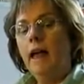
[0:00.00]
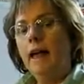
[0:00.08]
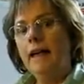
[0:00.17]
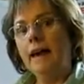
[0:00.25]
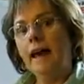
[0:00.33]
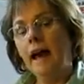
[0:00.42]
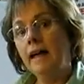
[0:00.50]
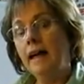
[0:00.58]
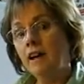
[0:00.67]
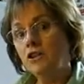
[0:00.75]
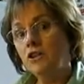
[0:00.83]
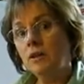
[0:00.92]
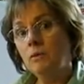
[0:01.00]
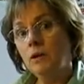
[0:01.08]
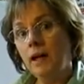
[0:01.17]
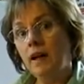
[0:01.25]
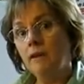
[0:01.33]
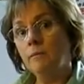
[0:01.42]
And I actually will
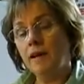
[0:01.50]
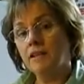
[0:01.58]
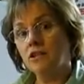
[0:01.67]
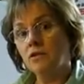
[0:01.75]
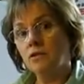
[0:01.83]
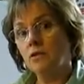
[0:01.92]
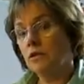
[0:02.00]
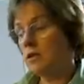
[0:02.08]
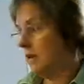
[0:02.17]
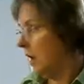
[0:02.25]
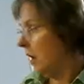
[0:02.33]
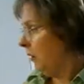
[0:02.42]
have my students